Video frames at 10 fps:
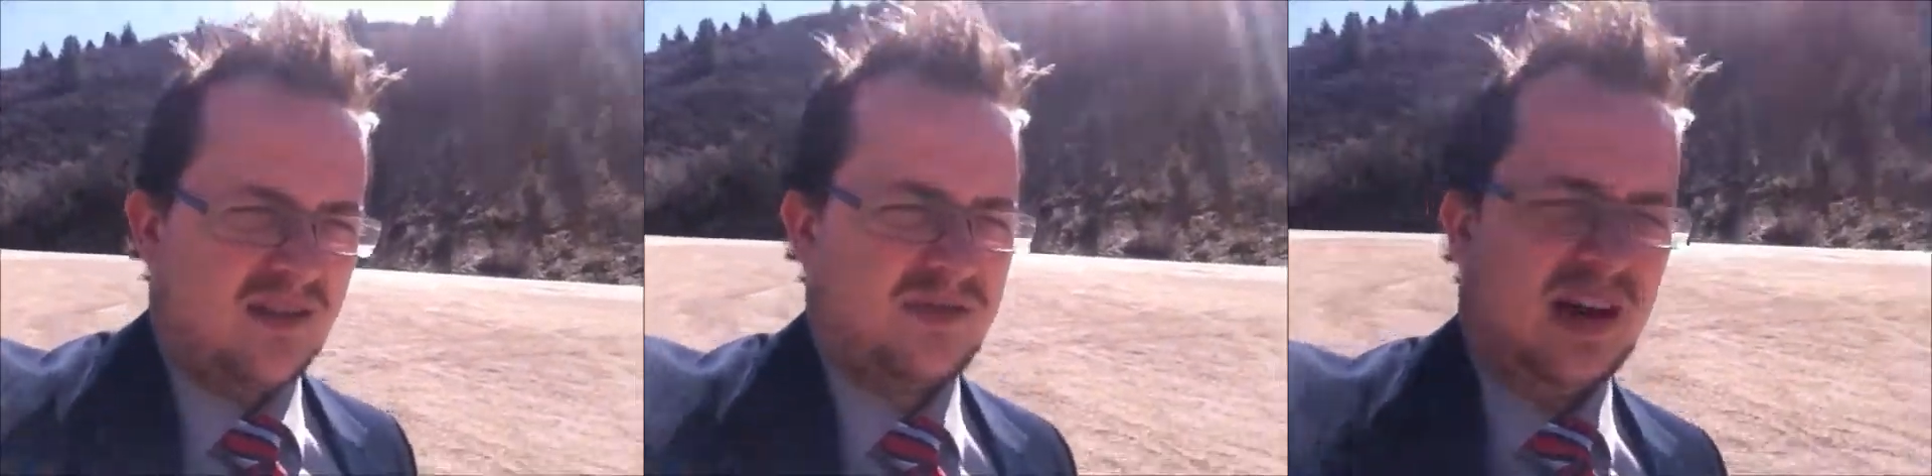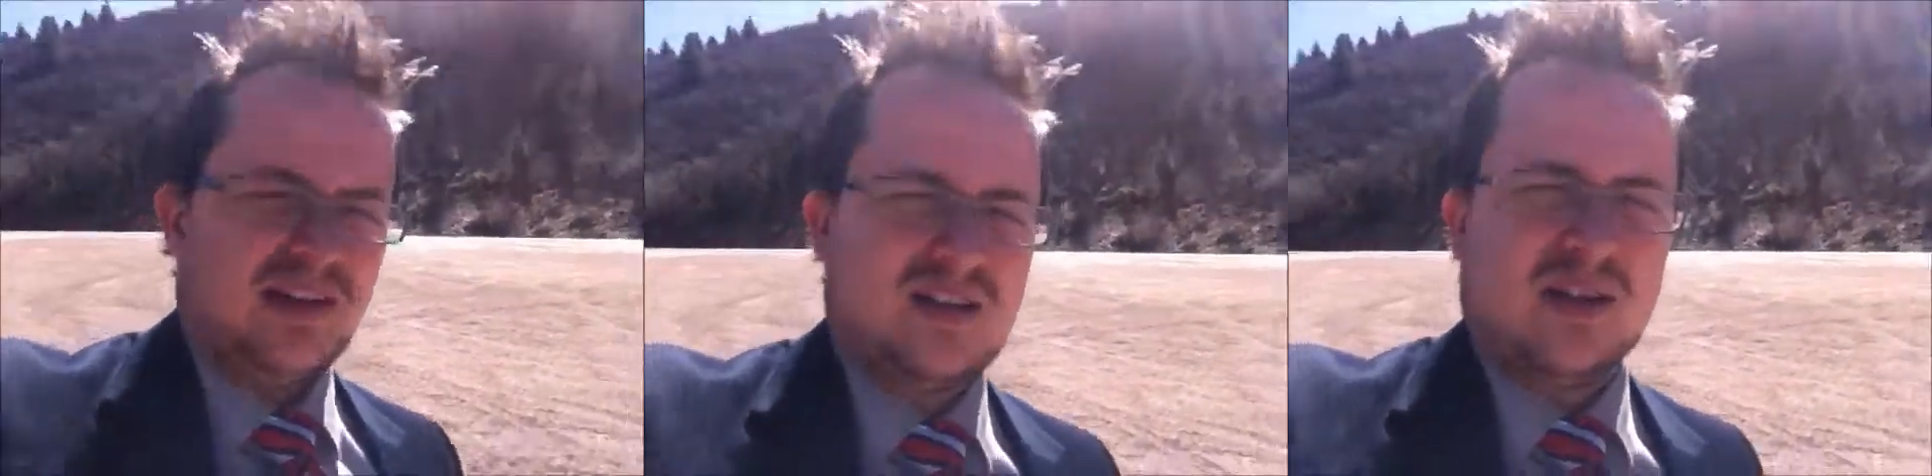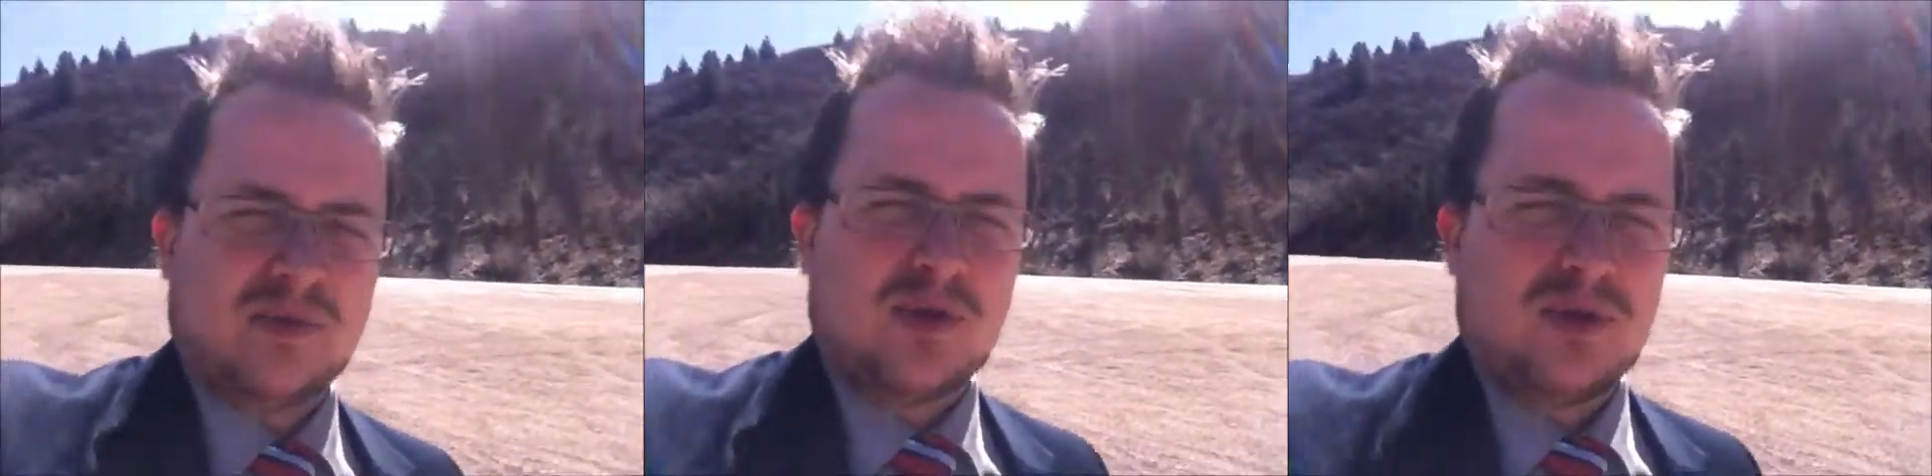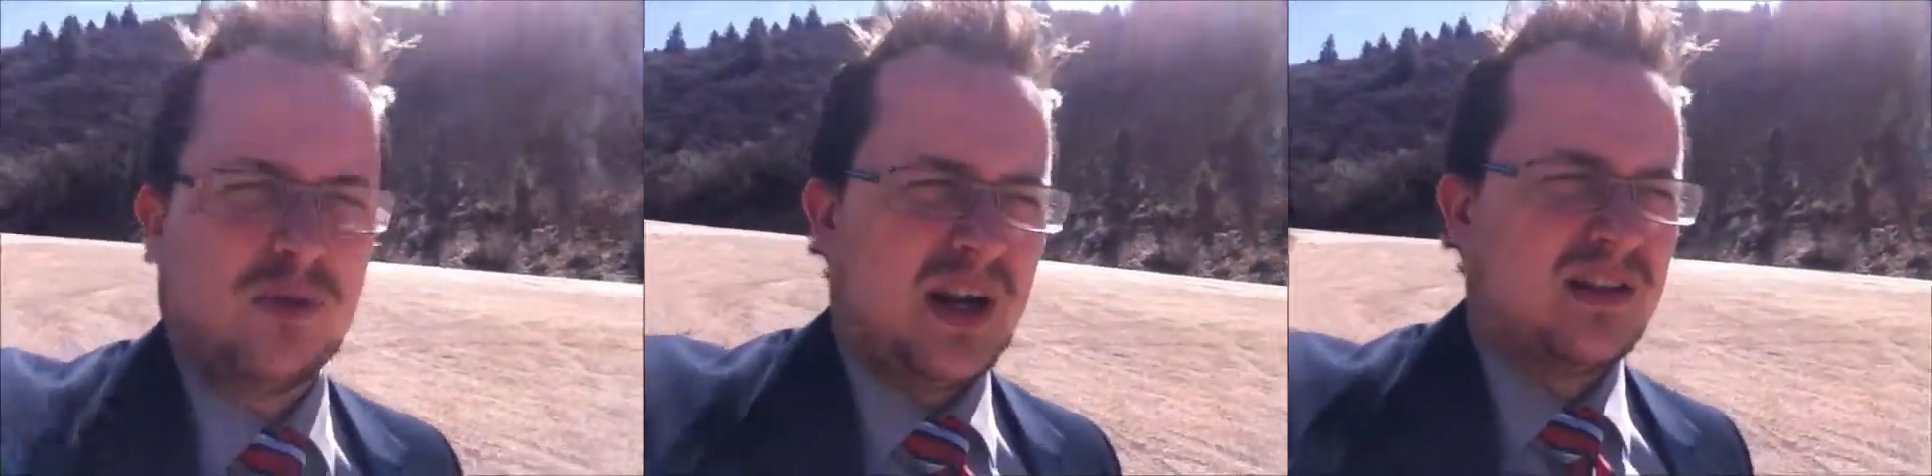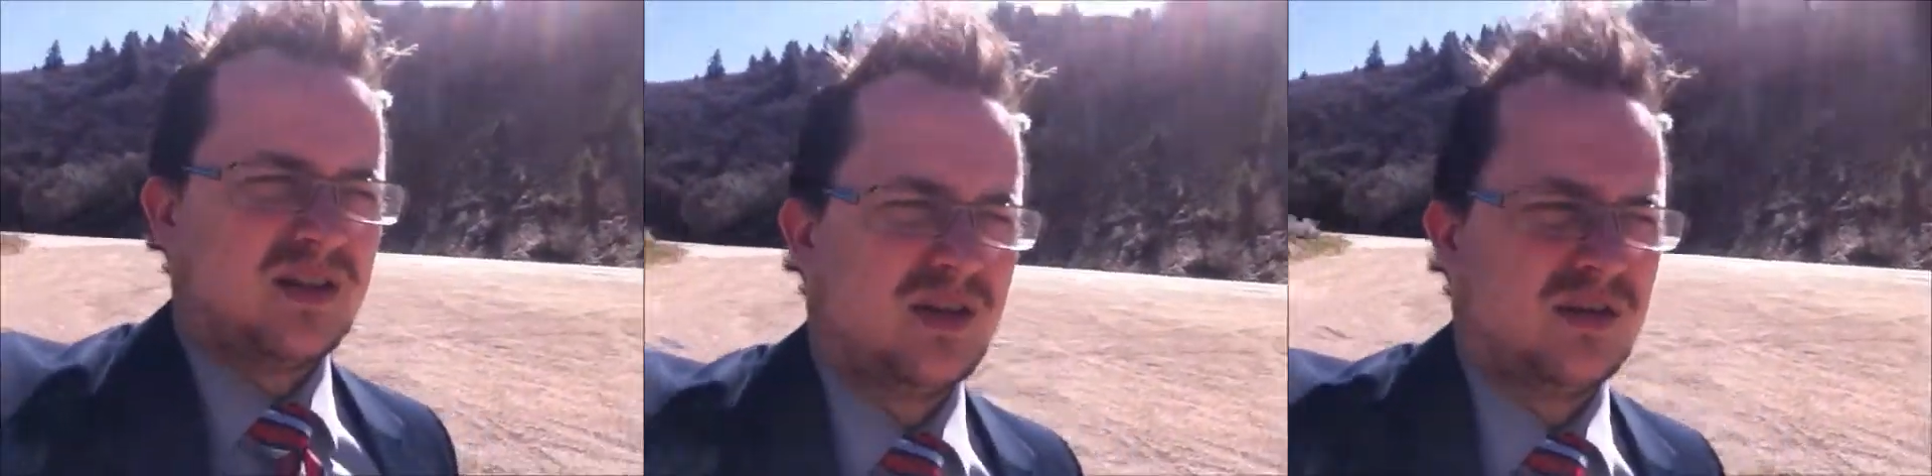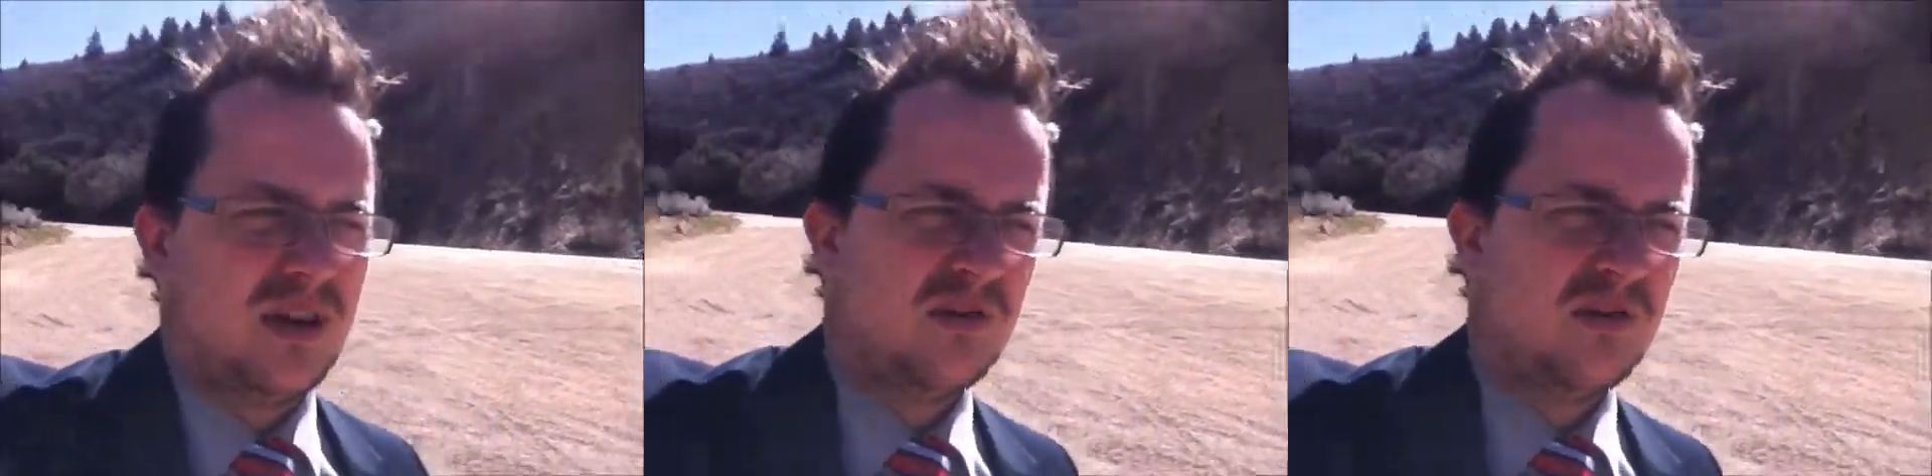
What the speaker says: find some sort of way to